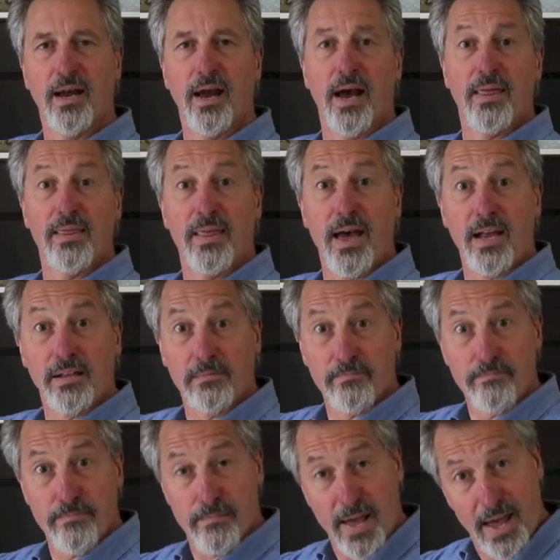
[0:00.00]
and that
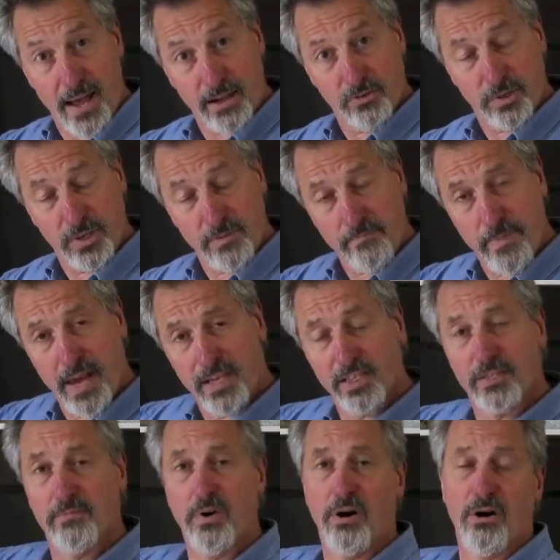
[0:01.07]
actually
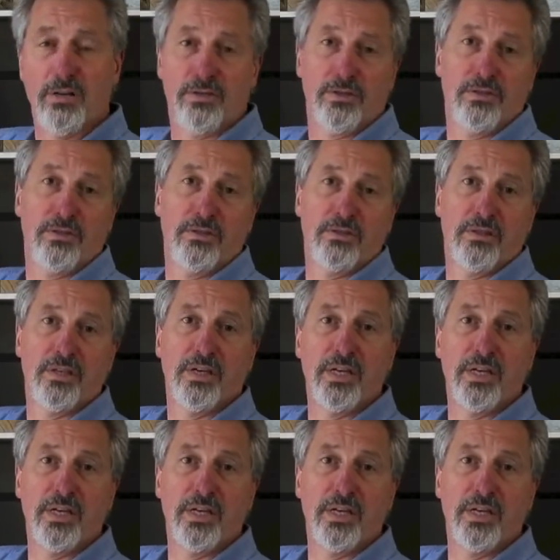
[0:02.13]
maximises the